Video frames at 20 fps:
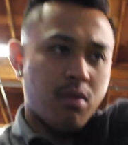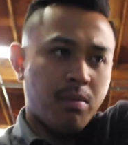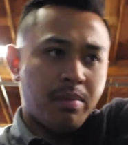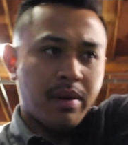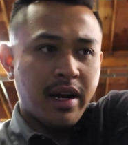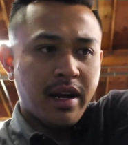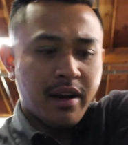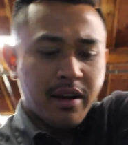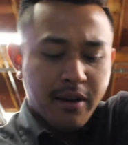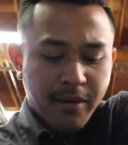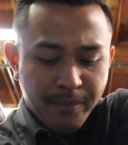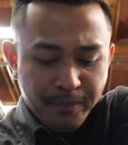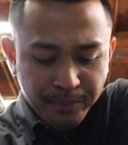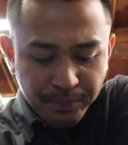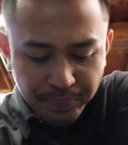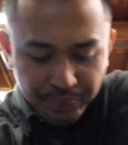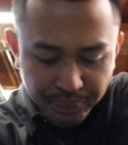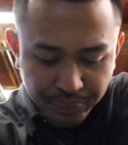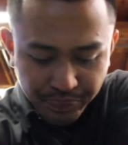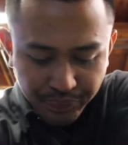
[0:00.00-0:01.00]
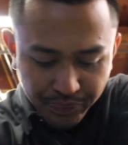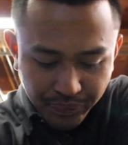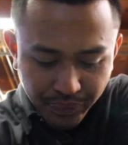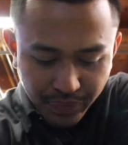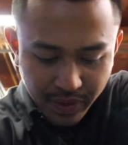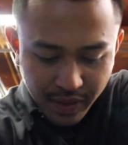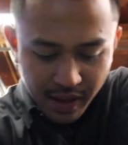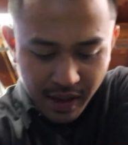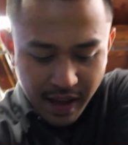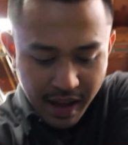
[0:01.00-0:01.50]
Repair,
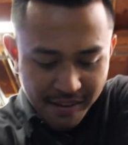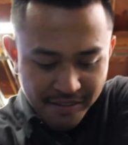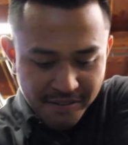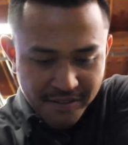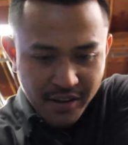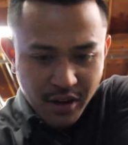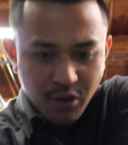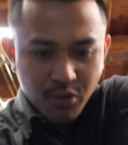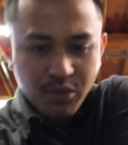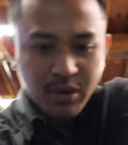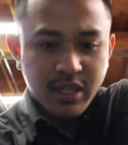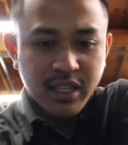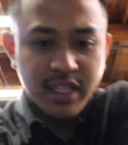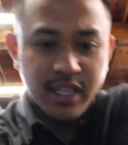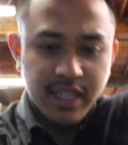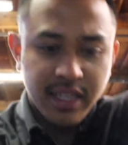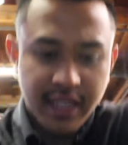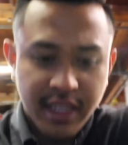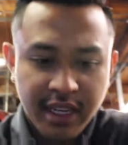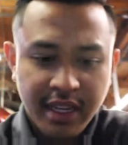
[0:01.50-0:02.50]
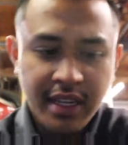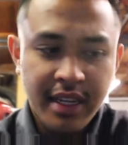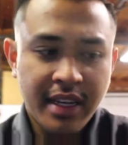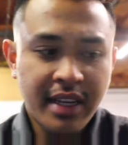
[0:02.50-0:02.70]
I felt really,